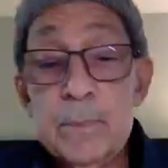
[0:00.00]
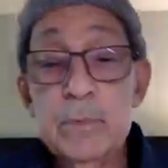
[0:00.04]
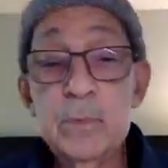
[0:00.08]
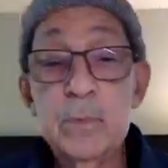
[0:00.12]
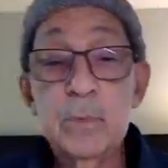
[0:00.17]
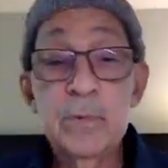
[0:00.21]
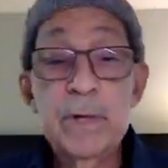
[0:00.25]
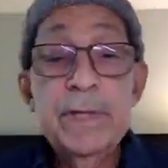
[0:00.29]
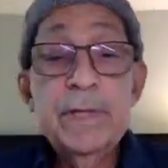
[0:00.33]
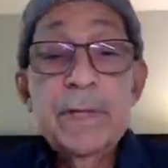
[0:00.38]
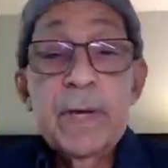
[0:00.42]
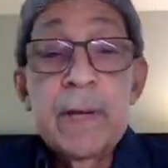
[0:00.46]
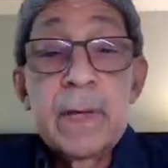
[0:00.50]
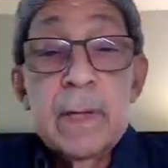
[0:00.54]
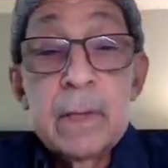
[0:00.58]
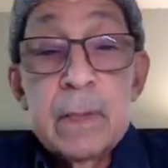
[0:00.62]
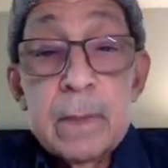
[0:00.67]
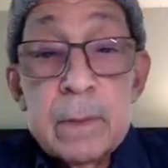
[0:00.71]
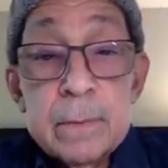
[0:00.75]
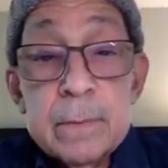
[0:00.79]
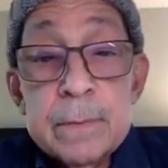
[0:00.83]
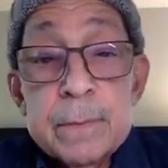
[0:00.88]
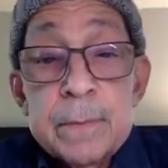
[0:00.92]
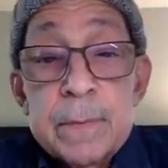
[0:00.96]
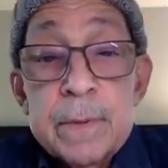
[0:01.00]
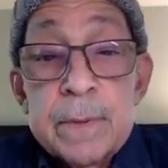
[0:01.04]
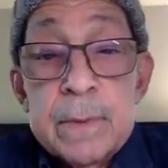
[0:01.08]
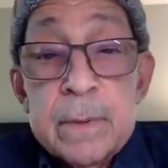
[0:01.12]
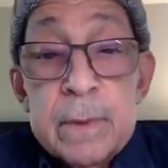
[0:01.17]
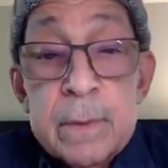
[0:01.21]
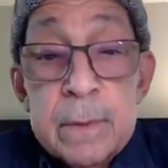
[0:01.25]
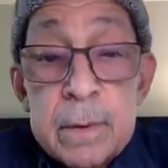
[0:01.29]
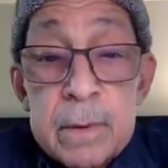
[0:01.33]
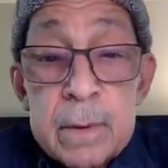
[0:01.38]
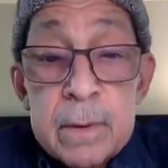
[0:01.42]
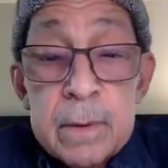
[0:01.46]
retail,
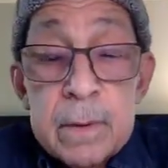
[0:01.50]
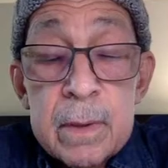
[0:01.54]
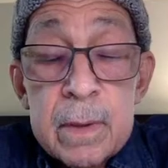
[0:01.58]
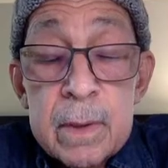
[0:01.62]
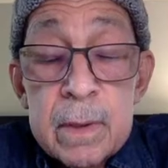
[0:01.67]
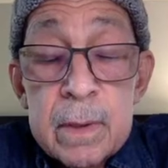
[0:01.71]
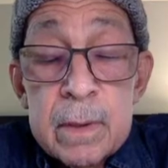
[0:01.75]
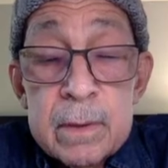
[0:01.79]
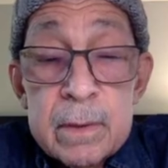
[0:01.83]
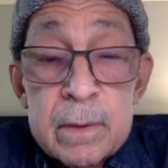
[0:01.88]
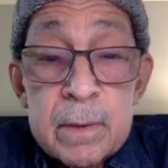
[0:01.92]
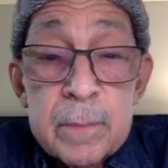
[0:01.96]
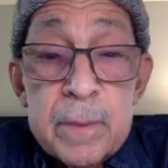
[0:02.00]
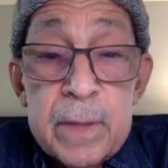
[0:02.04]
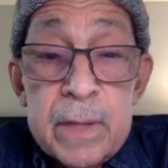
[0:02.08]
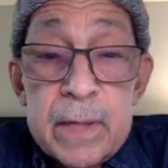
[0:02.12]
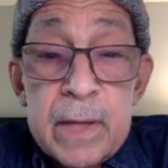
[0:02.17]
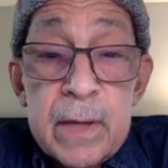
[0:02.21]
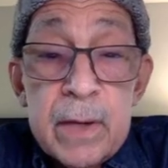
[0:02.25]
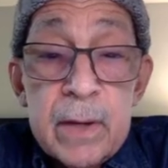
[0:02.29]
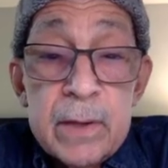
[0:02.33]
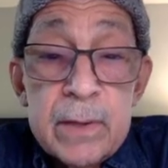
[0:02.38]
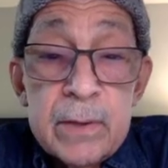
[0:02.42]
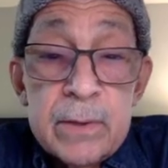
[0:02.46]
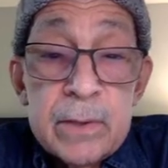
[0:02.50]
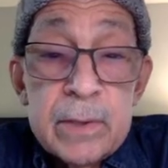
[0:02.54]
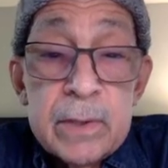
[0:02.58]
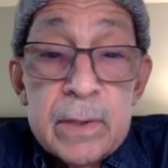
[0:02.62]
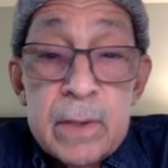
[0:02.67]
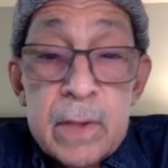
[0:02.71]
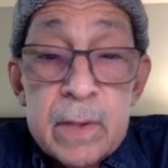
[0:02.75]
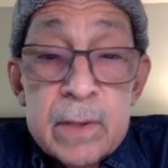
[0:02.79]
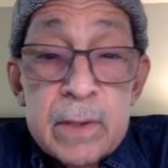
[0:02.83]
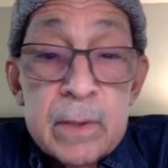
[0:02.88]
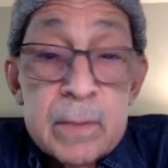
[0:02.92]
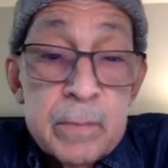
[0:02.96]
depending on your
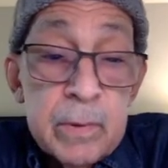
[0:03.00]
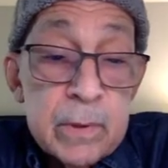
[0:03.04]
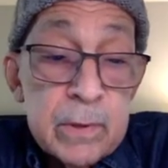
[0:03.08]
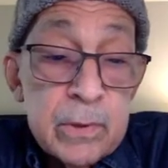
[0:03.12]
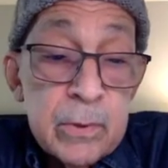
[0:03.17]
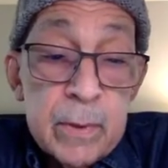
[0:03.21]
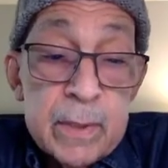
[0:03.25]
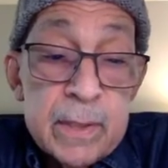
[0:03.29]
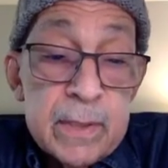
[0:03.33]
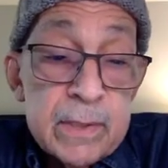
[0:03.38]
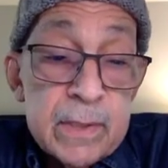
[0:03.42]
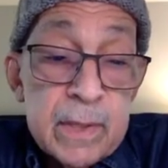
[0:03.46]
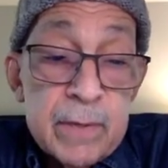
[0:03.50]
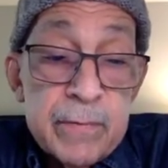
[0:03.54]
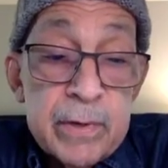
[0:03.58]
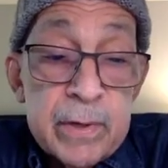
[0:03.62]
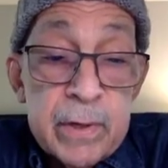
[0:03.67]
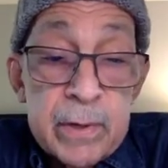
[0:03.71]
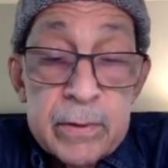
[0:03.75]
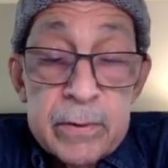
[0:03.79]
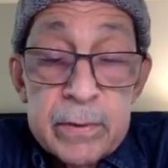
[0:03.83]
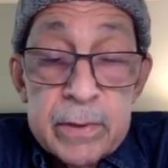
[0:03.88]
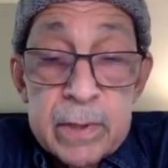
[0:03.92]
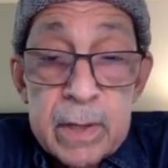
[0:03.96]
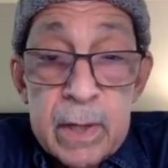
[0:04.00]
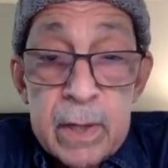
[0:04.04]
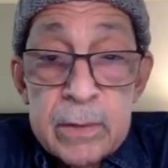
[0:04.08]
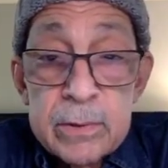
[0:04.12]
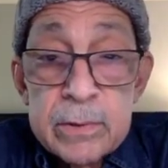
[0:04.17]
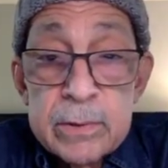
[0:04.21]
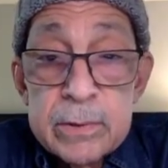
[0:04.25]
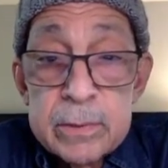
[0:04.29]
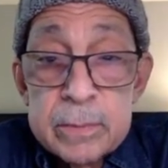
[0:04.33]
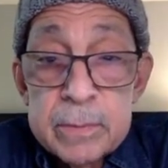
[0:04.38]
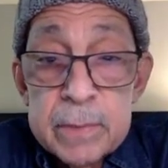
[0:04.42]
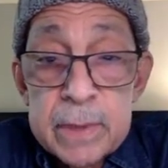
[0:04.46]
deductible,
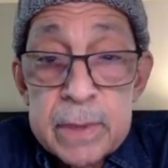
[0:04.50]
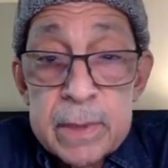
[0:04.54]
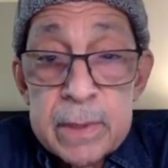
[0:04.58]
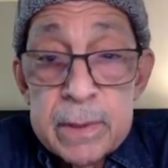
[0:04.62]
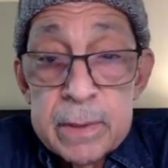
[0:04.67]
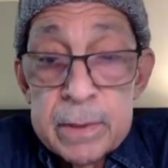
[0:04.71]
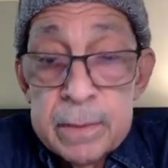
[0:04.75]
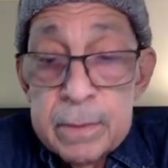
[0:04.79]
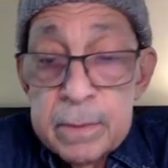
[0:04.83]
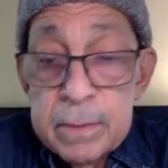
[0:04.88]
$2,700 a month